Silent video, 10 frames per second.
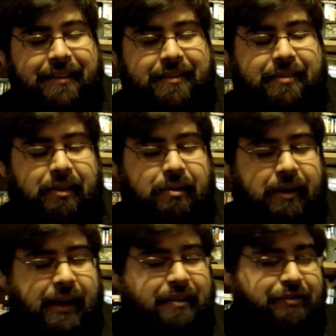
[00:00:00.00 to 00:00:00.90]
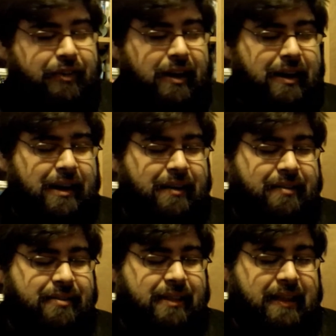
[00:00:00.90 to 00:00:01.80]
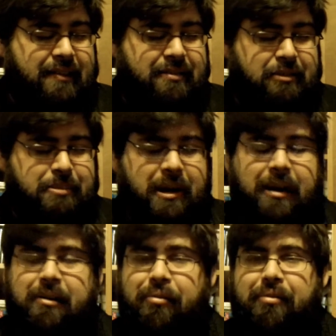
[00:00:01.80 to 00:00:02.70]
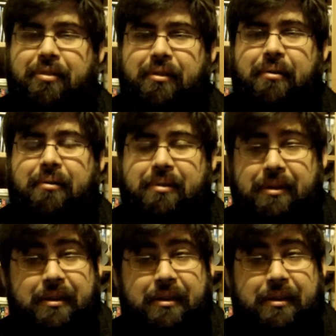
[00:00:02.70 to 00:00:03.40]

So, as far as the superheroes, though,